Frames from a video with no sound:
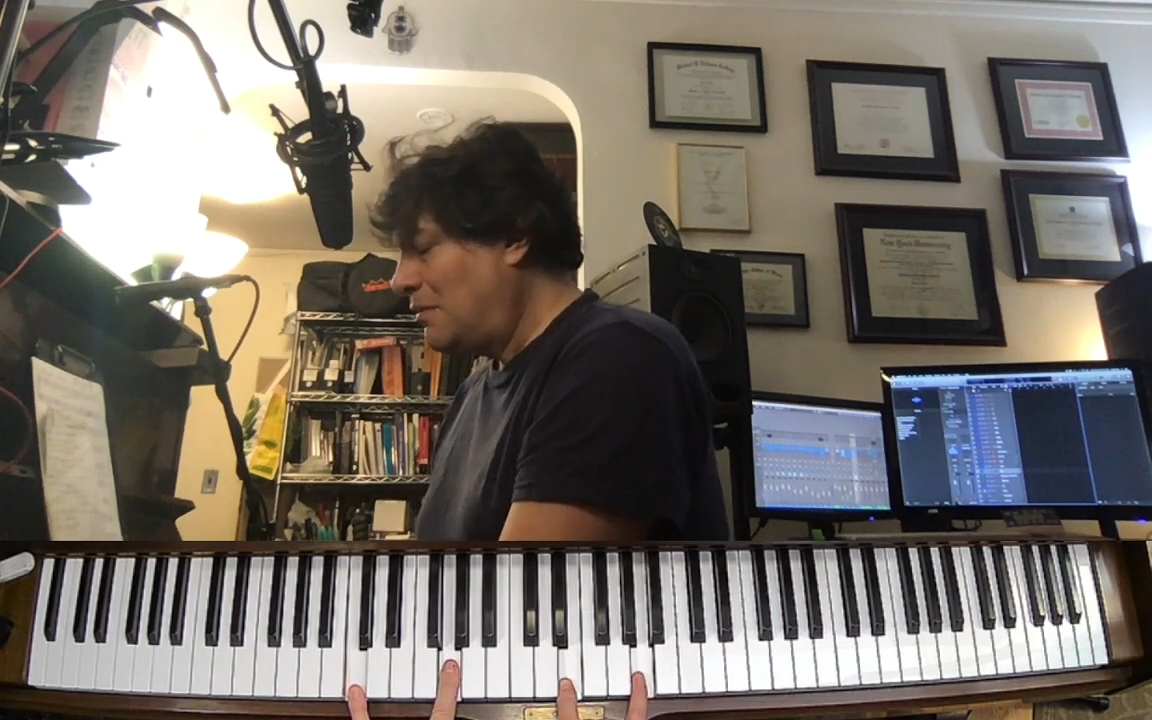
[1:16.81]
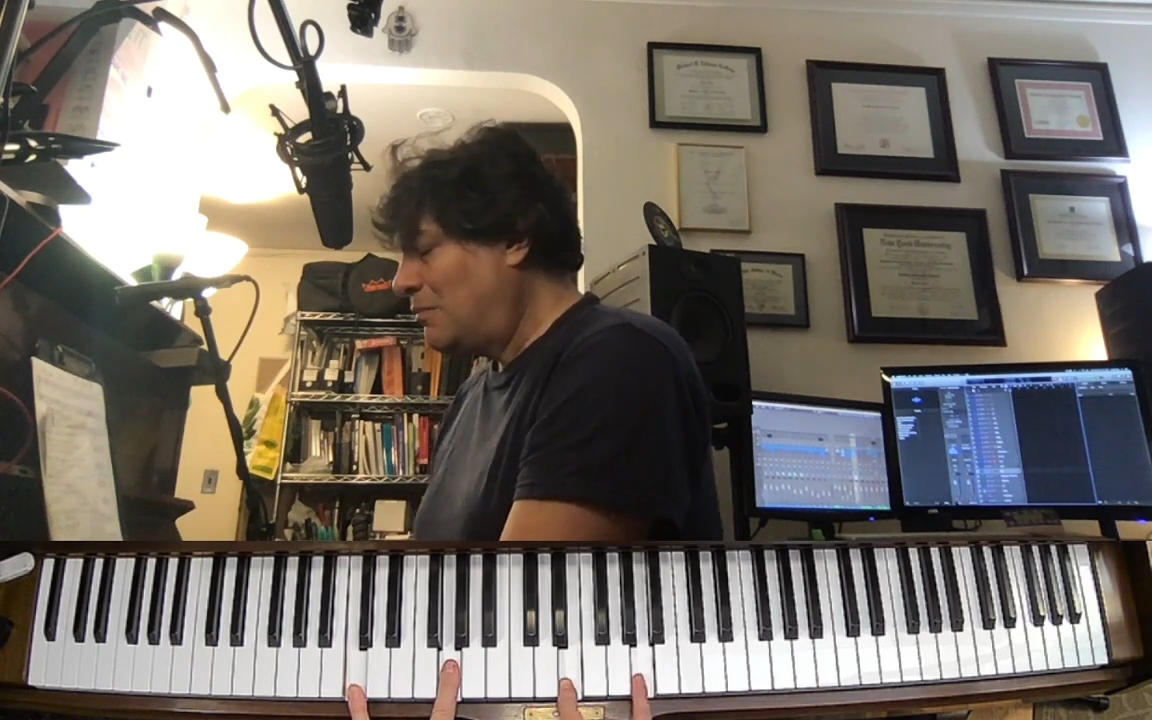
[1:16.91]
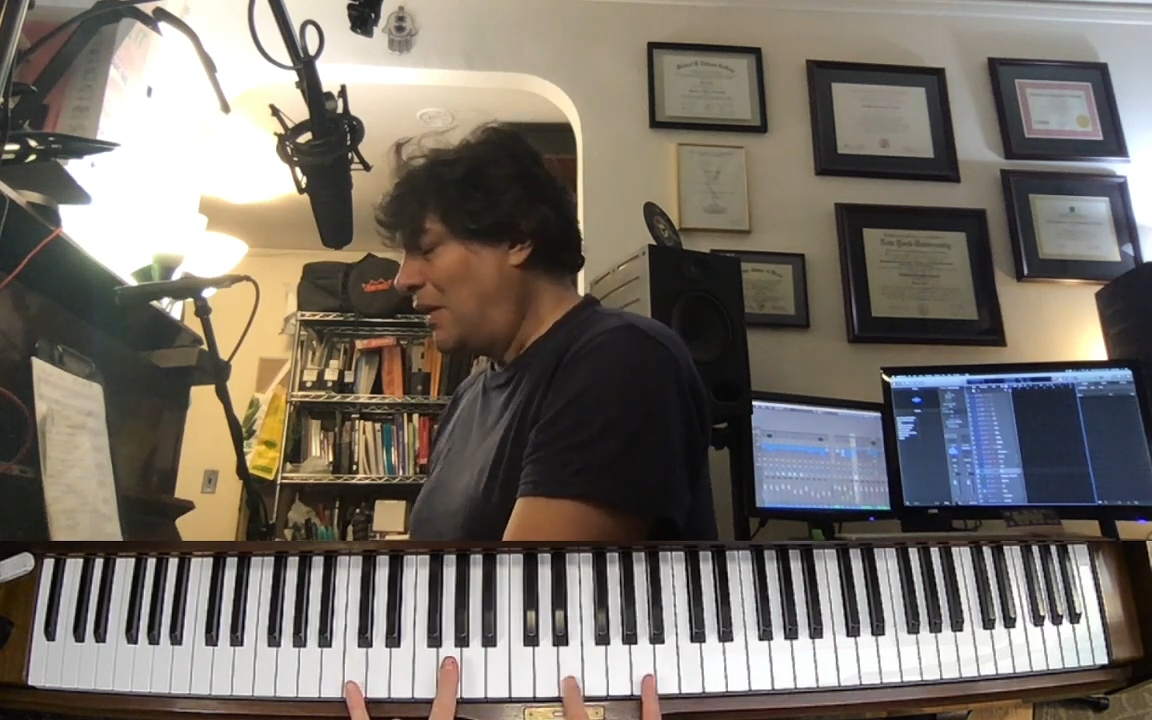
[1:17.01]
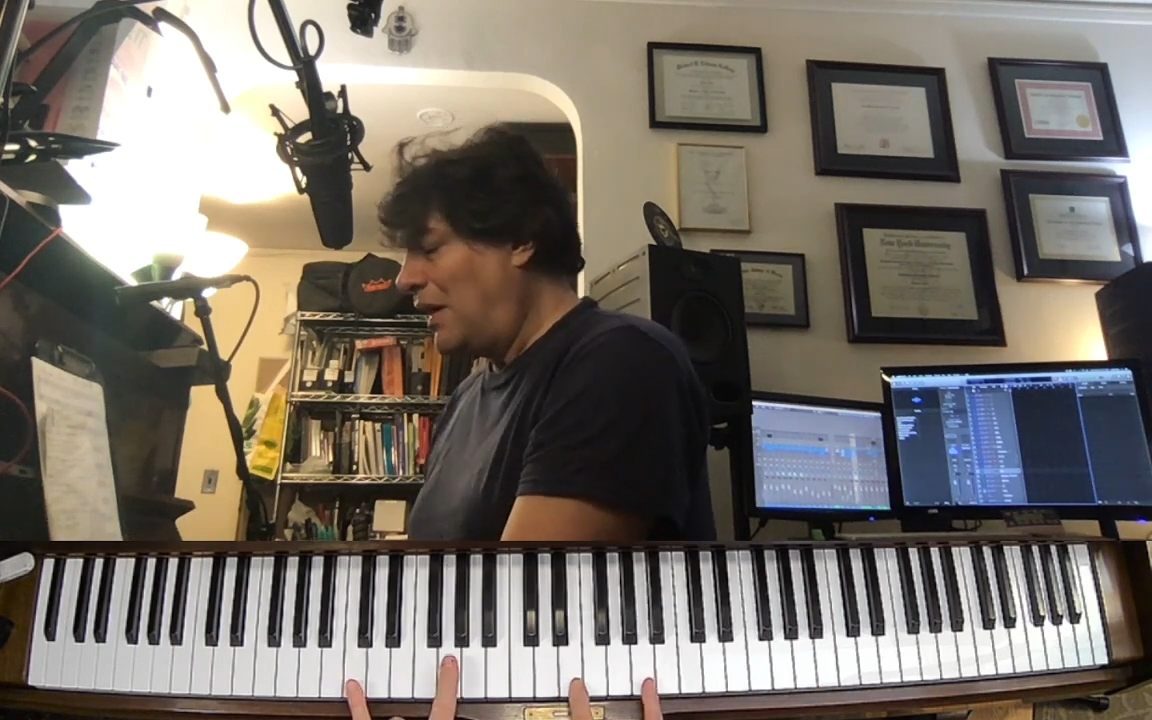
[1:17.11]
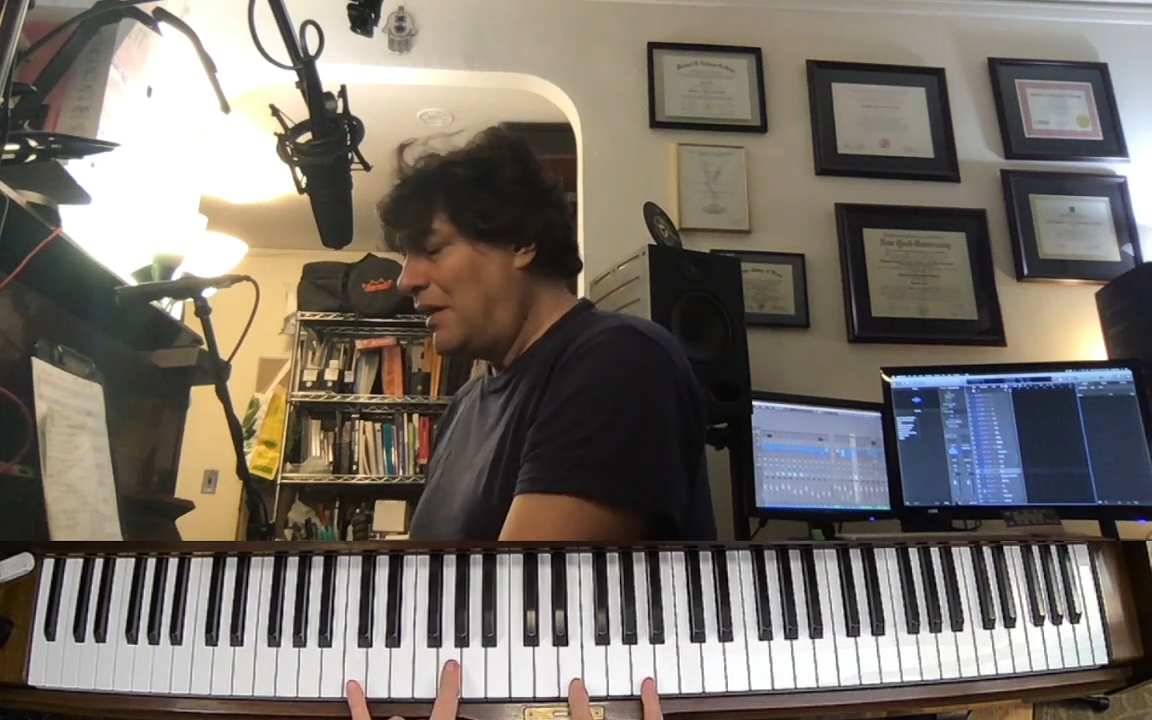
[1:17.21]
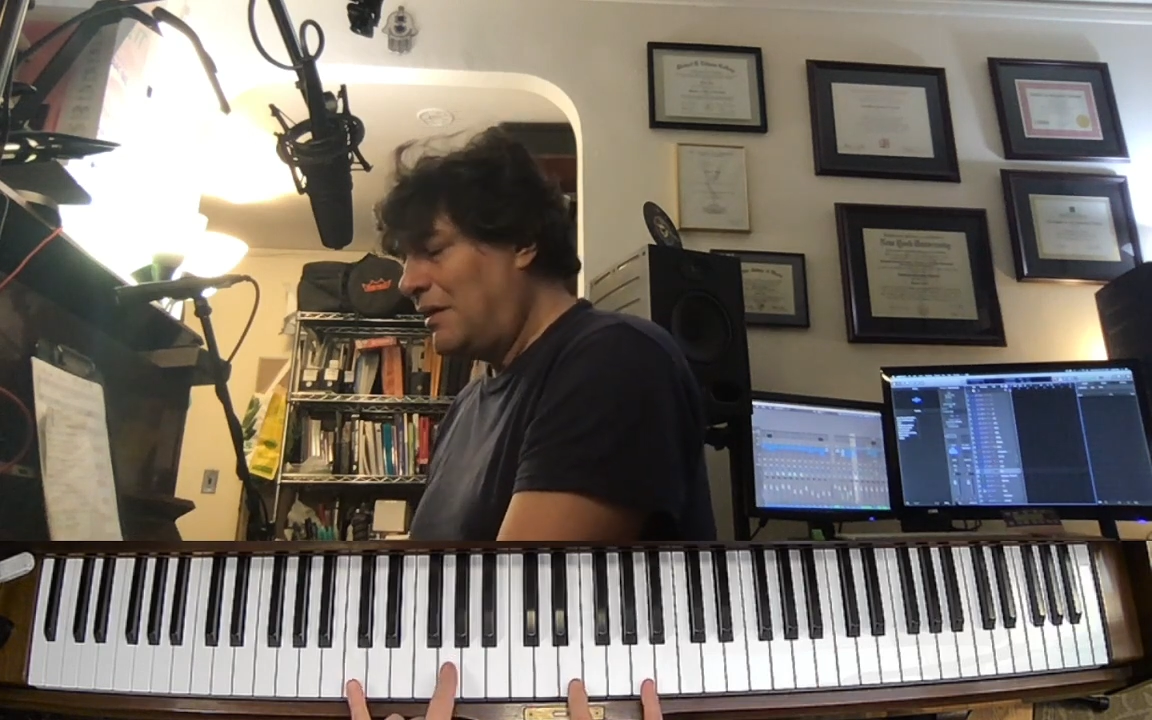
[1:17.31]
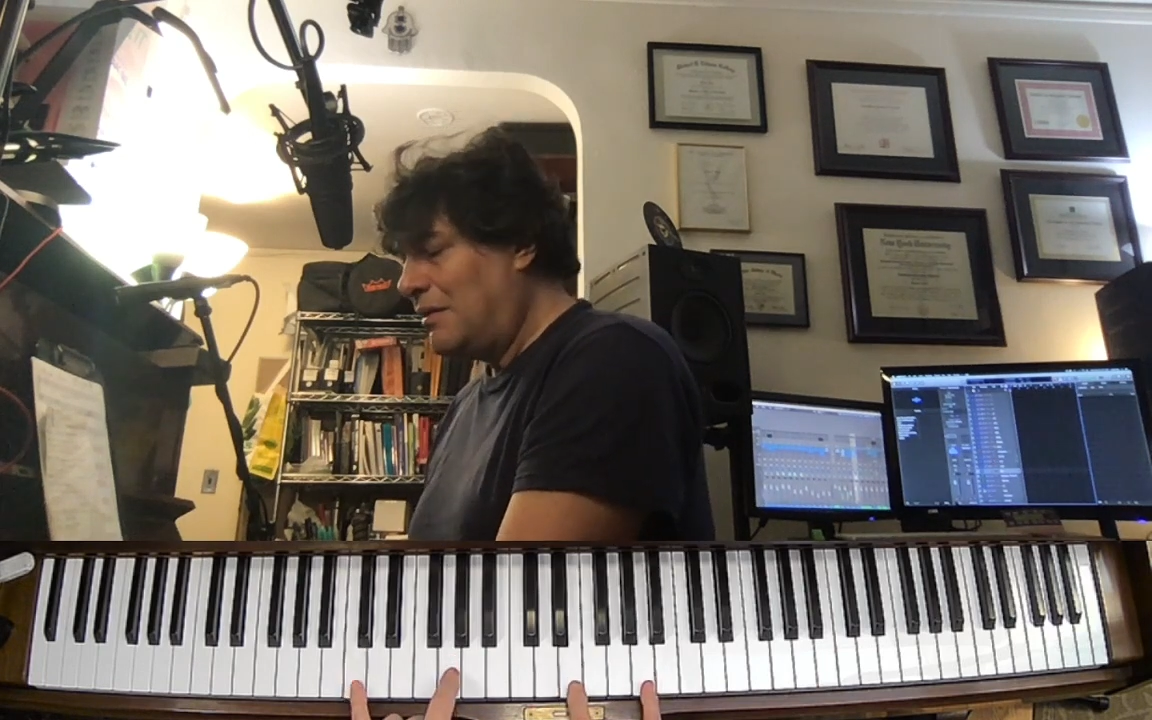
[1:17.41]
by